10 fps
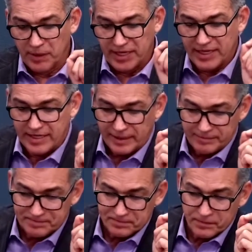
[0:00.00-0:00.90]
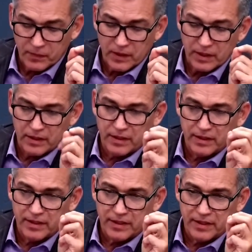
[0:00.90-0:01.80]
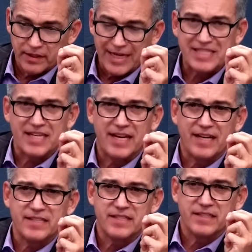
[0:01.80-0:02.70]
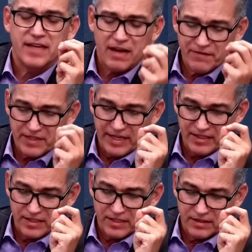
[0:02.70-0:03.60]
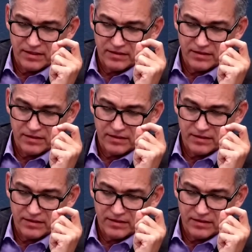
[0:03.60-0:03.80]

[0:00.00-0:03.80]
But in it, as evidence